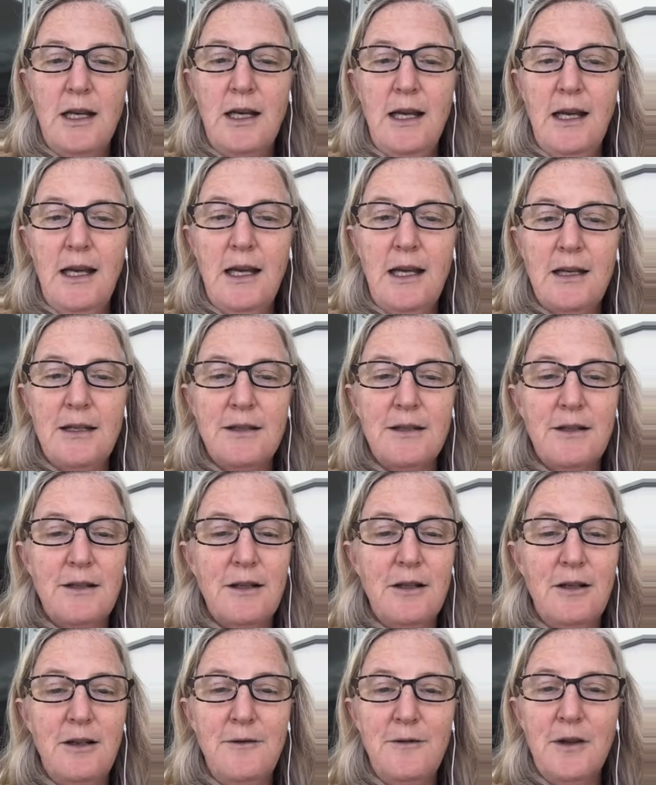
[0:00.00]
and
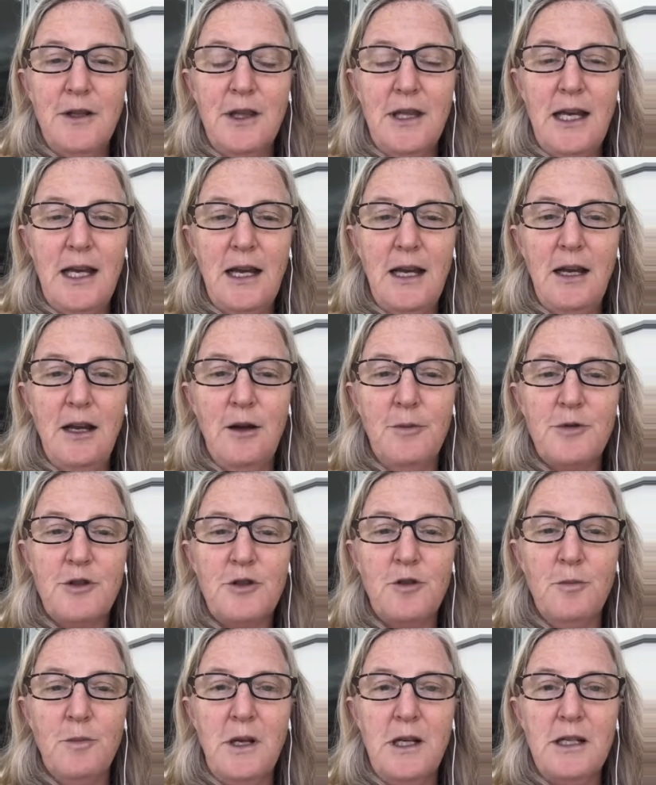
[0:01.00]
often that helps
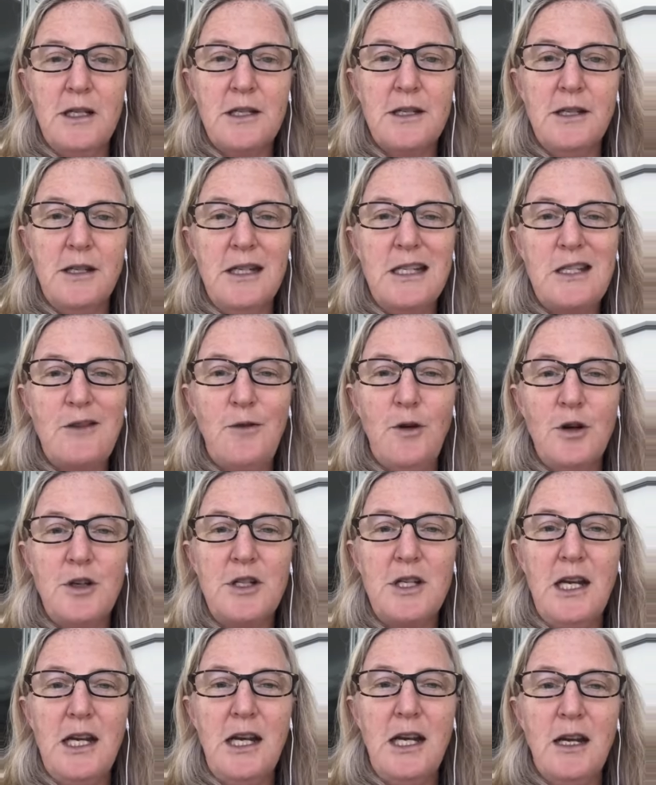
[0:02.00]
tremendously as far
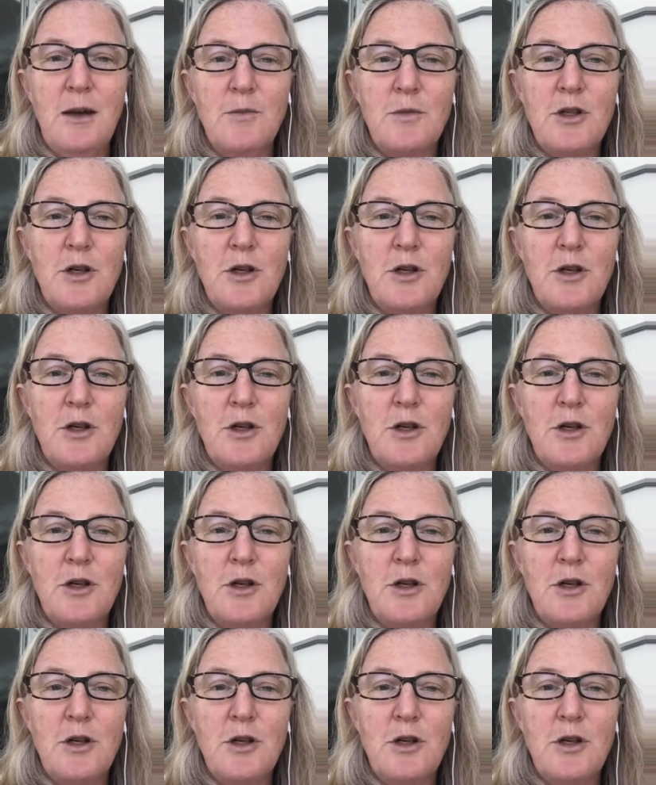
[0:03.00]
as getting him